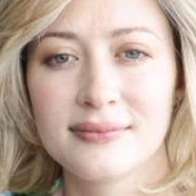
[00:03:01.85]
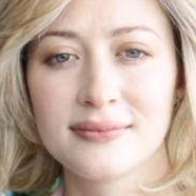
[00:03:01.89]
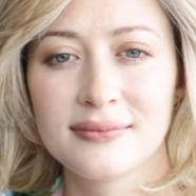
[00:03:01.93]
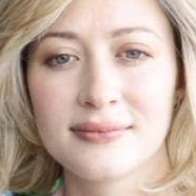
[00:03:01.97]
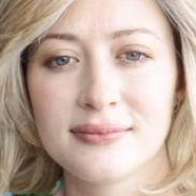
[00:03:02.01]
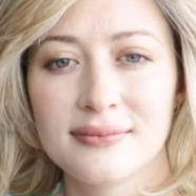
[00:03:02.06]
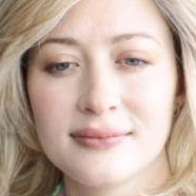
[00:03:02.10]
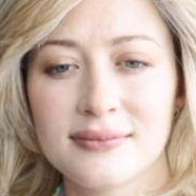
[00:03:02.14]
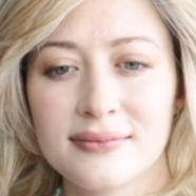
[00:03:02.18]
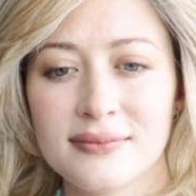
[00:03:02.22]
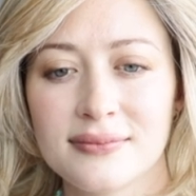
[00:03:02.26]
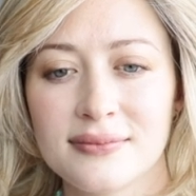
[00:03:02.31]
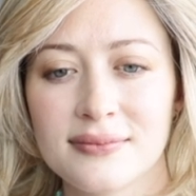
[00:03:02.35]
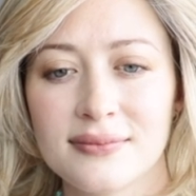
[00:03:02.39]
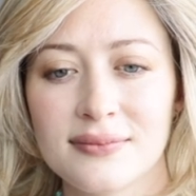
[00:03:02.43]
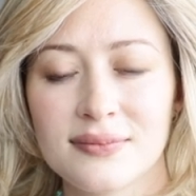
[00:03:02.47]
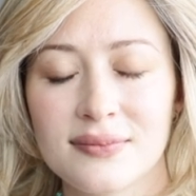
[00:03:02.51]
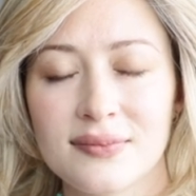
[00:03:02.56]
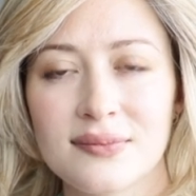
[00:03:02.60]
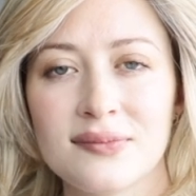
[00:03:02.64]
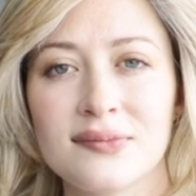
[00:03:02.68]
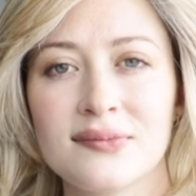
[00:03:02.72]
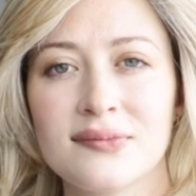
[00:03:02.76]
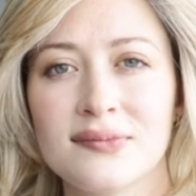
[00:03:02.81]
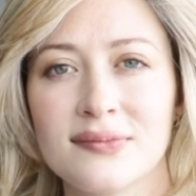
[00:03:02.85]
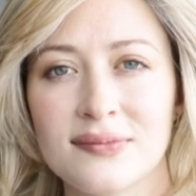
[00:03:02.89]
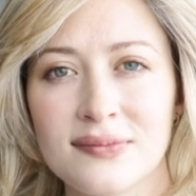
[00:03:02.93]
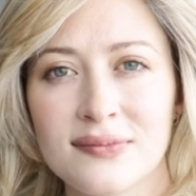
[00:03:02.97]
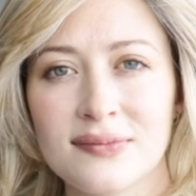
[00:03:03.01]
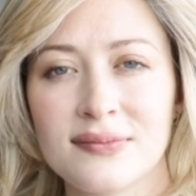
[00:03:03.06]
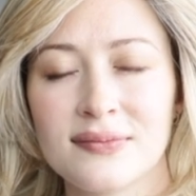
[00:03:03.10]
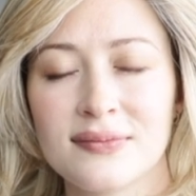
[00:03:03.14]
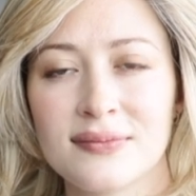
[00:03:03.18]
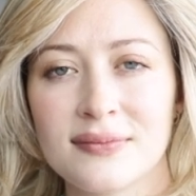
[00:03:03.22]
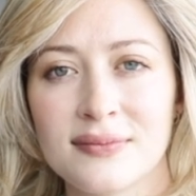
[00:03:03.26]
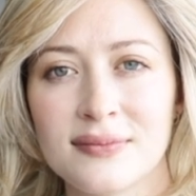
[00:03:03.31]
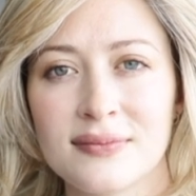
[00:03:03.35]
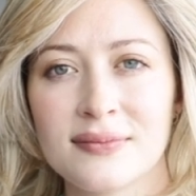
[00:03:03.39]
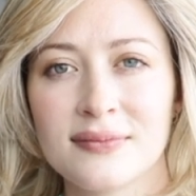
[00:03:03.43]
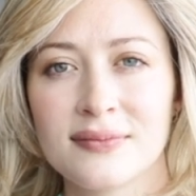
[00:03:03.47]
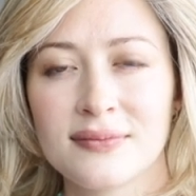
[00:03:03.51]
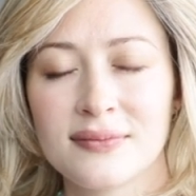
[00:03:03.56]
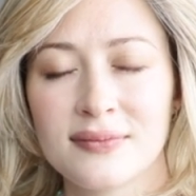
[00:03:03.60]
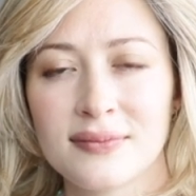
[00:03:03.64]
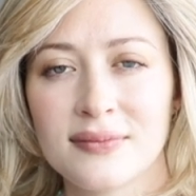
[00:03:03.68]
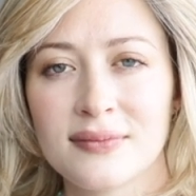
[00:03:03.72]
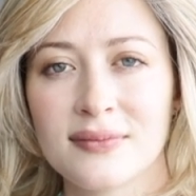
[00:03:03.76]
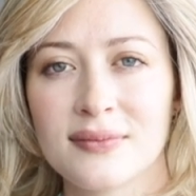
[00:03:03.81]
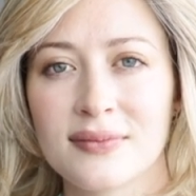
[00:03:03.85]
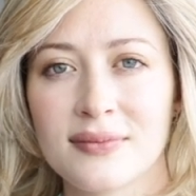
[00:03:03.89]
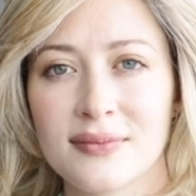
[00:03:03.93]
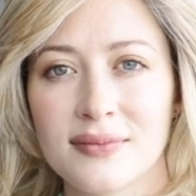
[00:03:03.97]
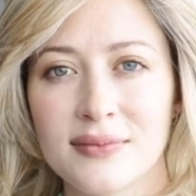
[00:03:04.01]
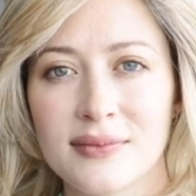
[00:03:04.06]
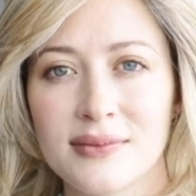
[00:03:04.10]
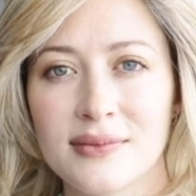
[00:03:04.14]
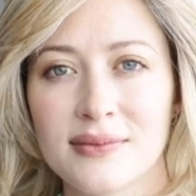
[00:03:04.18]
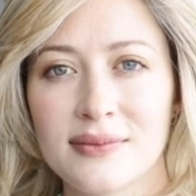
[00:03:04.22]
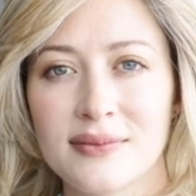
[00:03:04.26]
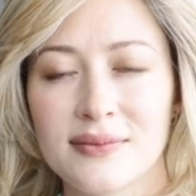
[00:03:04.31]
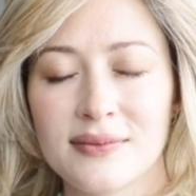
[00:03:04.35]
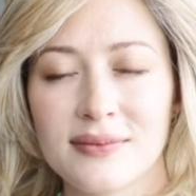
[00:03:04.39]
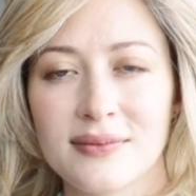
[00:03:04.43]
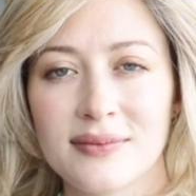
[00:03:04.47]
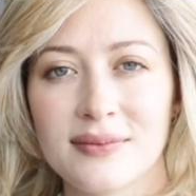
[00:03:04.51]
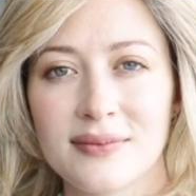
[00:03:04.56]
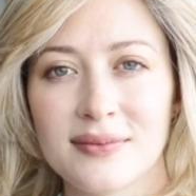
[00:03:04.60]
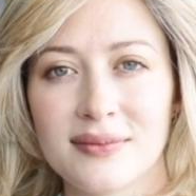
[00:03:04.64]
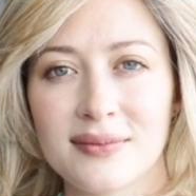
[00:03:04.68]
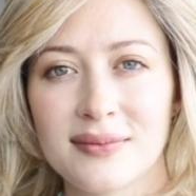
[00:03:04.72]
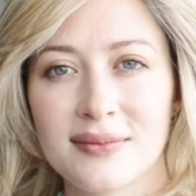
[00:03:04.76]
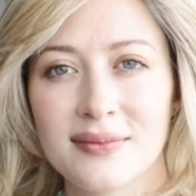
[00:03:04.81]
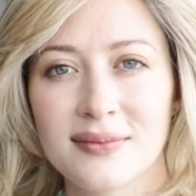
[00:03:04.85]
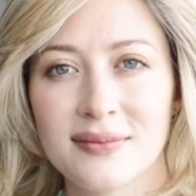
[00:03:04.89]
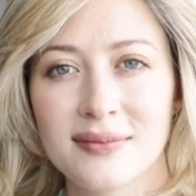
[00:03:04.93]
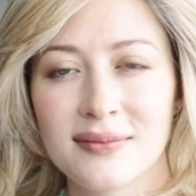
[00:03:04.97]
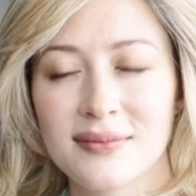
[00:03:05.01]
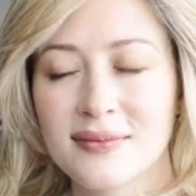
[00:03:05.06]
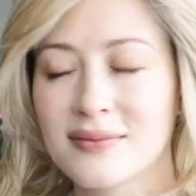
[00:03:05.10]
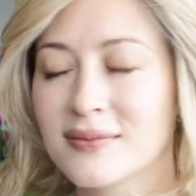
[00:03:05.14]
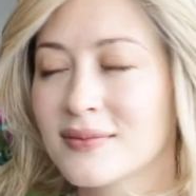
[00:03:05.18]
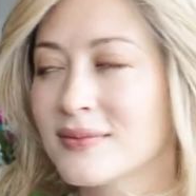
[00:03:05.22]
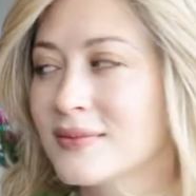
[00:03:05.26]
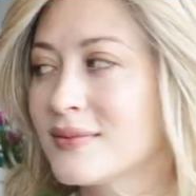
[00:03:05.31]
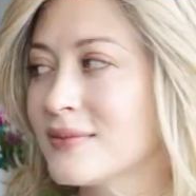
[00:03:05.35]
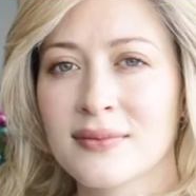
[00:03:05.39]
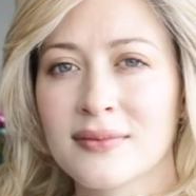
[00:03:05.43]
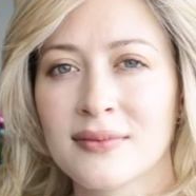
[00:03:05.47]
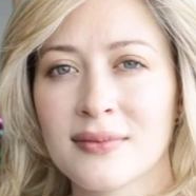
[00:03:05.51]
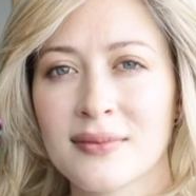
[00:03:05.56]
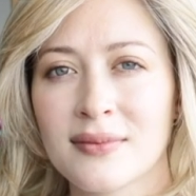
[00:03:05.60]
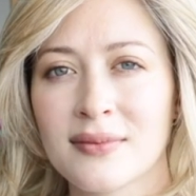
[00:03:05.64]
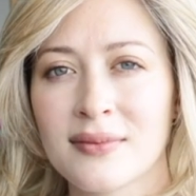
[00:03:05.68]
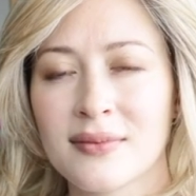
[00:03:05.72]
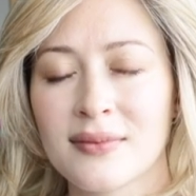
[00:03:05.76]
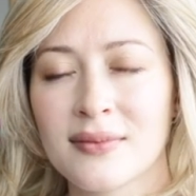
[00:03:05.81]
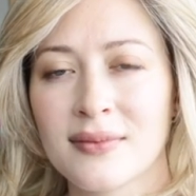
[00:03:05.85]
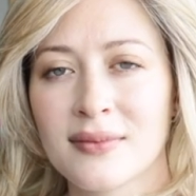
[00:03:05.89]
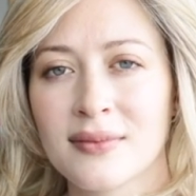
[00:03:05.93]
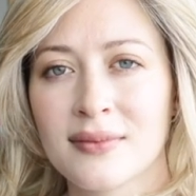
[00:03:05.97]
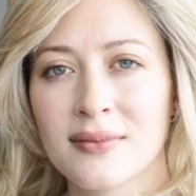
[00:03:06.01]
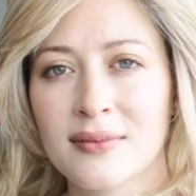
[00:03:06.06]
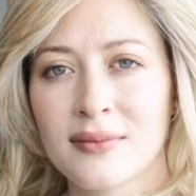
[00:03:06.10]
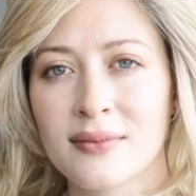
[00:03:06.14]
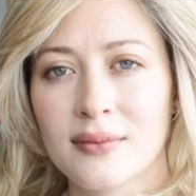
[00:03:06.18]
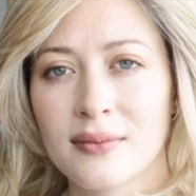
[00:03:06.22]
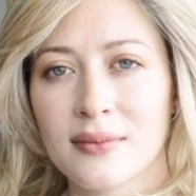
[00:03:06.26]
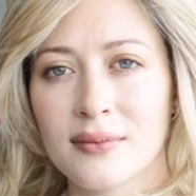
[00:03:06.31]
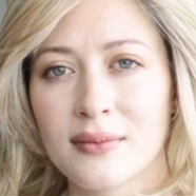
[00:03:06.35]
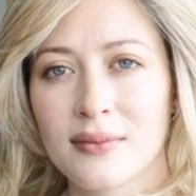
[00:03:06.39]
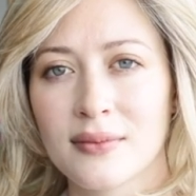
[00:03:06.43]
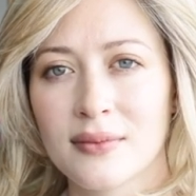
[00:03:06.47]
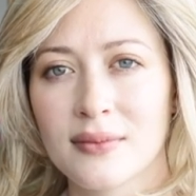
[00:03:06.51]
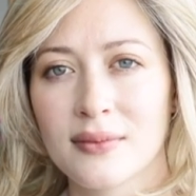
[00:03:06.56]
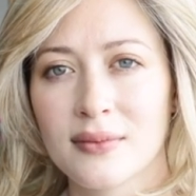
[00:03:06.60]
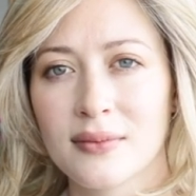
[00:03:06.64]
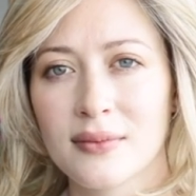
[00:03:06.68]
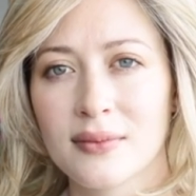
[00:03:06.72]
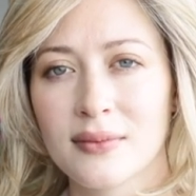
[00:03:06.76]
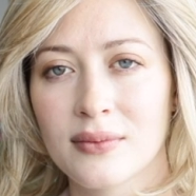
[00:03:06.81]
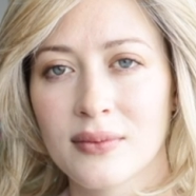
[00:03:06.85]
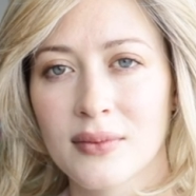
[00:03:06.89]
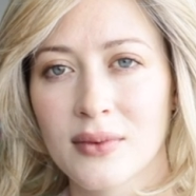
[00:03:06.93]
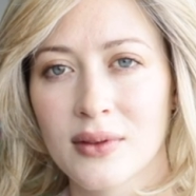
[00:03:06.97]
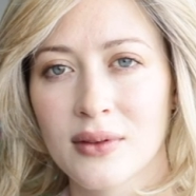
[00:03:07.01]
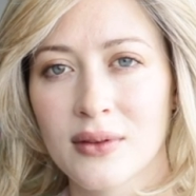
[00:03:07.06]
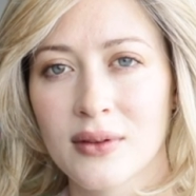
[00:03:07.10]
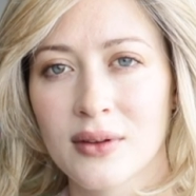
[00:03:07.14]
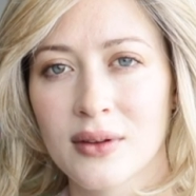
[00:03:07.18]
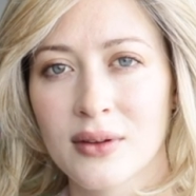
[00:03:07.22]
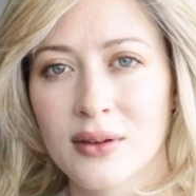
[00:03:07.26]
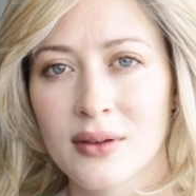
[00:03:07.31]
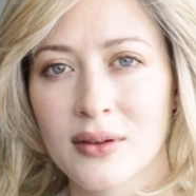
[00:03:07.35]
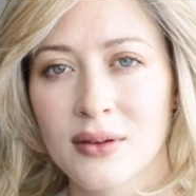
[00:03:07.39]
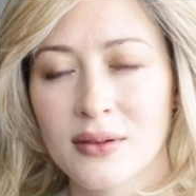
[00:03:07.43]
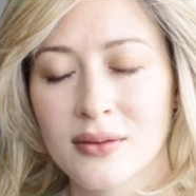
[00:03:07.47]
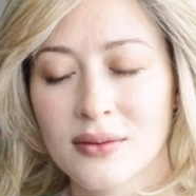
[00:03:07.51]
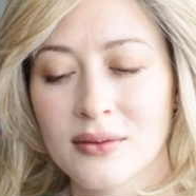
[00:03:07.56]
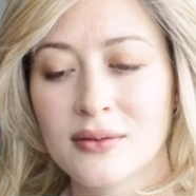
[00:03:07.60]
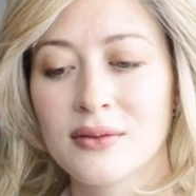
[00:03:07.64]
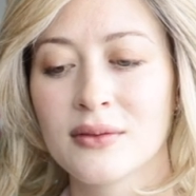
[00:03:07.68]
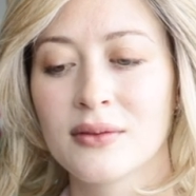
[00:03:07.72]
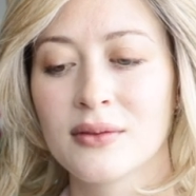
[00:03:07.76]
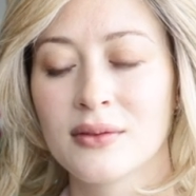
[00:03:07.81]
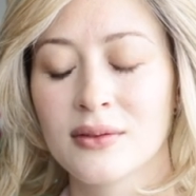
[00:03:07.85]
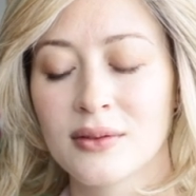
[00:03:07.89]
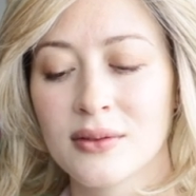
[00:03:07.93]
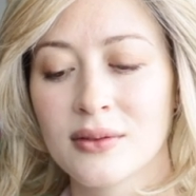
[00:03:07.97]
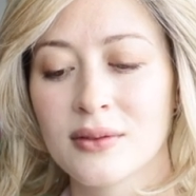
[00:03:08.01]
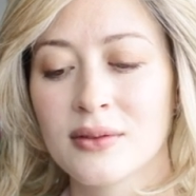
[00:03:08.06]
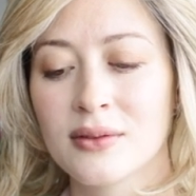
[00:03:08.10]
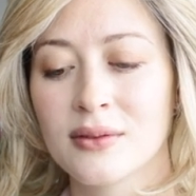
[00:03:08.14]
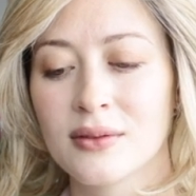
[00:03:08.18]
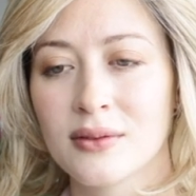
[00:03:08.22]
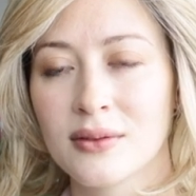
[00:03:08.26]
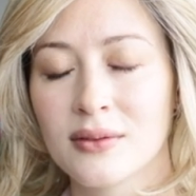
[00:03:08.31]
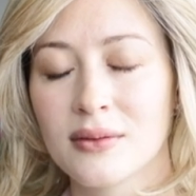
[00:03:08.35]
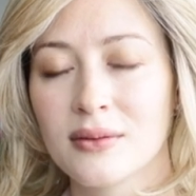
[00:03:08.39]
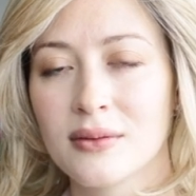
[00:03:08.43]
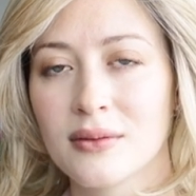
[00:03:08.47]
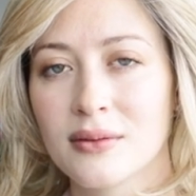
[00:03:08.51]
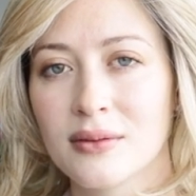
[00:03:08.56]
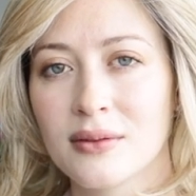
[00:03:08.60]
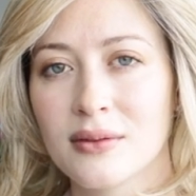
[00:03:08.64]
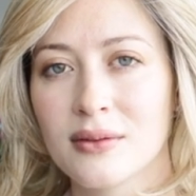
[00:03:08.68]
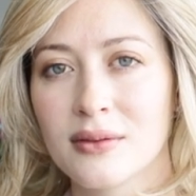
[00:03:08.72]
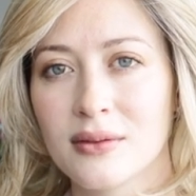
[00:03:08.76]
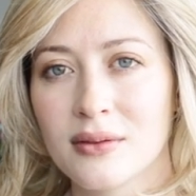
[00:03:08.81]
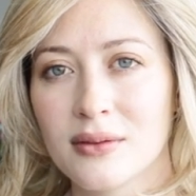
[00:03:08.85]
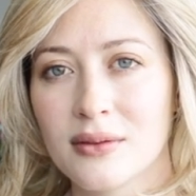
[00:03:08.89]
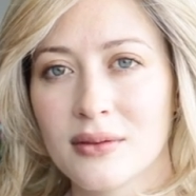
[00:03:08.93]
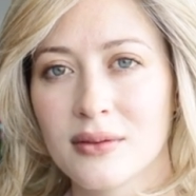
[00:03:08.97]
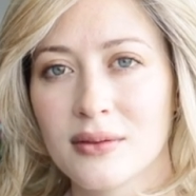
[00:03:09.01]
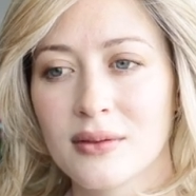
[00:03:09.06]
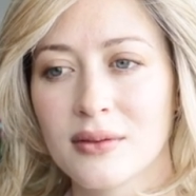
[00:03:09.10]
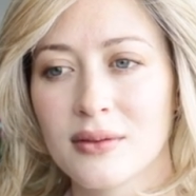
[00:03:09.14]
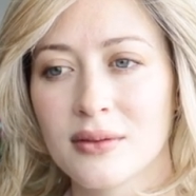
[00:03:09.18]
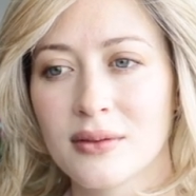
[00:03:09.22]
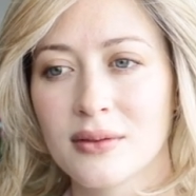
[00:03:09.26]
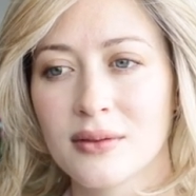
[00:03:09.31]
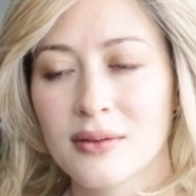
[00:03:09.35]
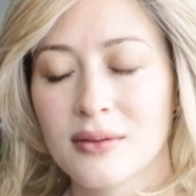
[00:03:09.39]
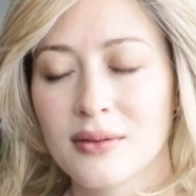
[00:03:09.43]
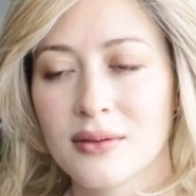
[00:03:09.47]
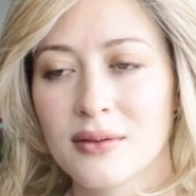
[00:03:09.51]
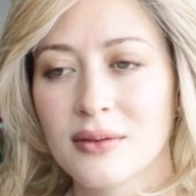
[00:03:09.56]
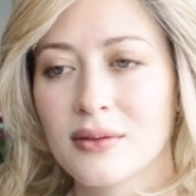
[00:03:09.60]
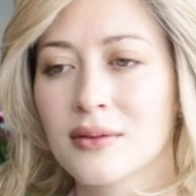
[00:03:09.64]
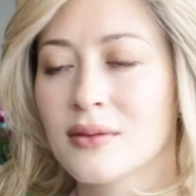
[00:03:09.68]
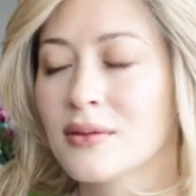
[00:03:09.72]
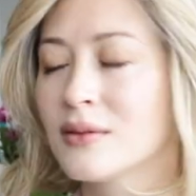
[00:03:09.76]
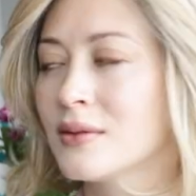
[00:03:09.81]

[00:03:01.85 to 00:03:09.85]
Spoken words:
This person isn't speaking.